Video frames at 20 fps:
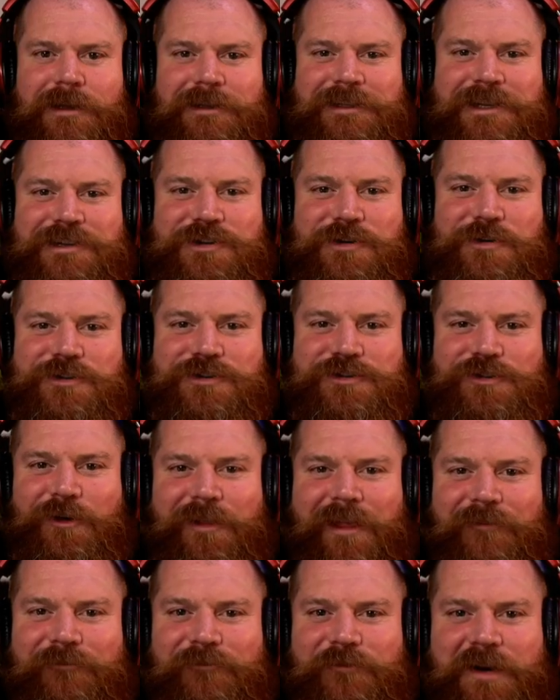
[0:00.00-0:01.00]
Did you
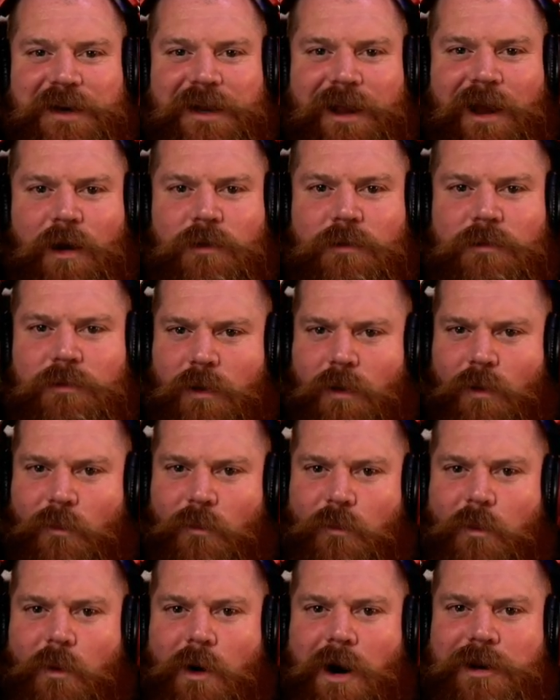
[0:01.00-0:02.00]
enjoy that video?
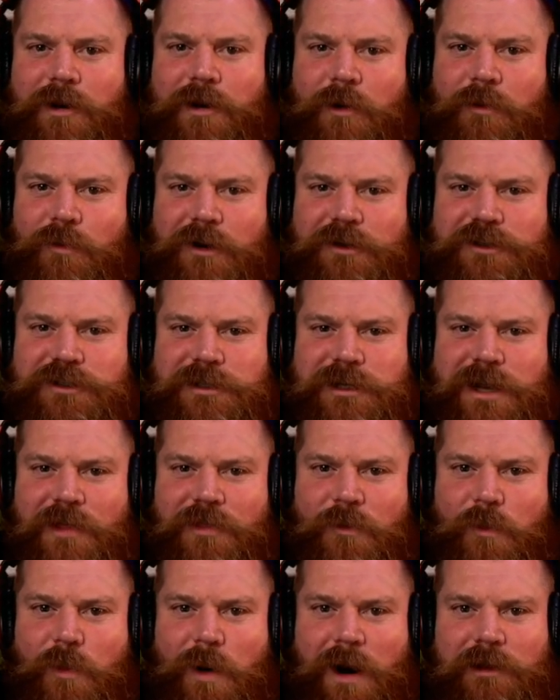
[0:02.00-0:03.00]
why not watch
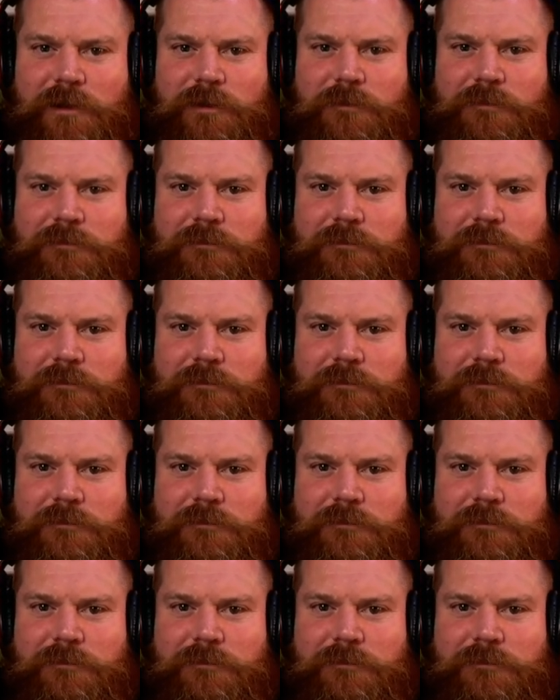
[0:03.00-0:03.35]
another one?